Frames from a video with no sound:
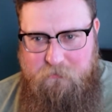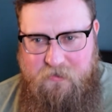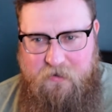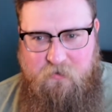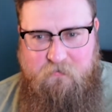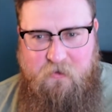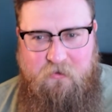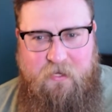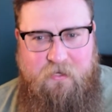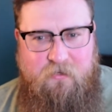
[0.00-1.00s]
and never felt
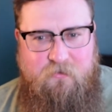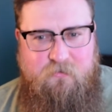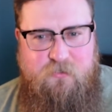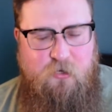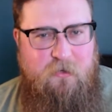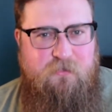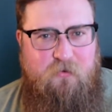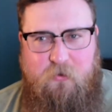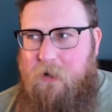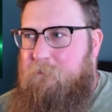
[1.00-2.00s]
like too much of a
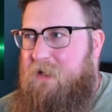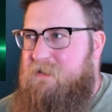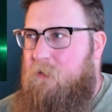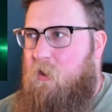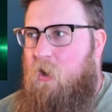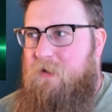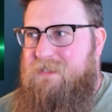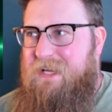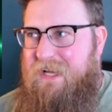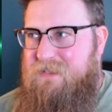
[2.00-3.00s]
threat because they were
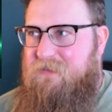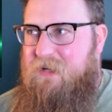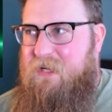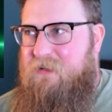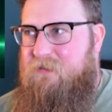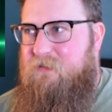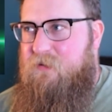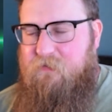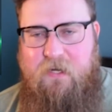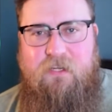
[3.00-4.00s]
always easily
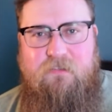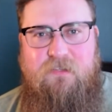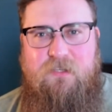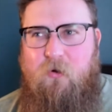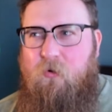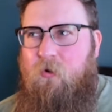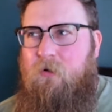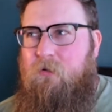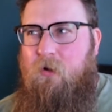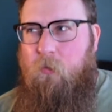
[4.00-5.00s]
defeated. So
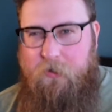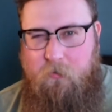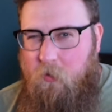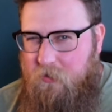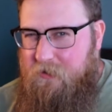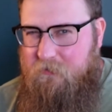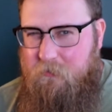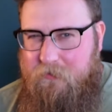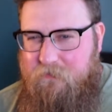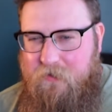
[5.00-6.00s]
Grindelwald never
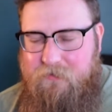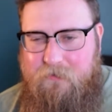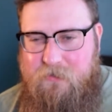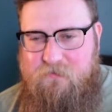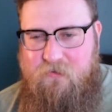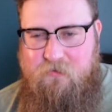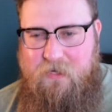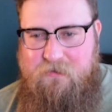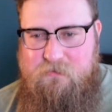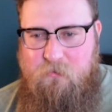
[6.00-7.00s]
really felt like much of a threat
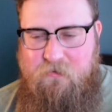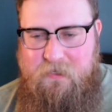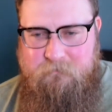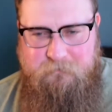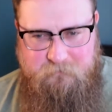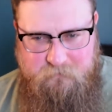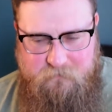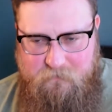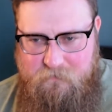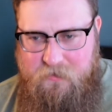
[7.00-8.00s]
in this movie,
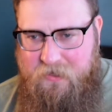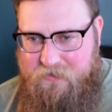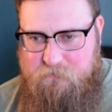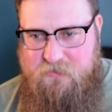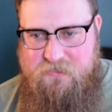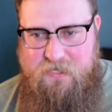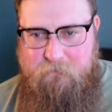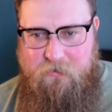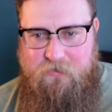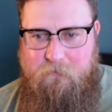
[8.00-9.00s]
as much as they
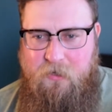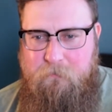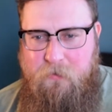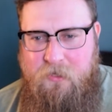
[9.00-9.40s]
built him up.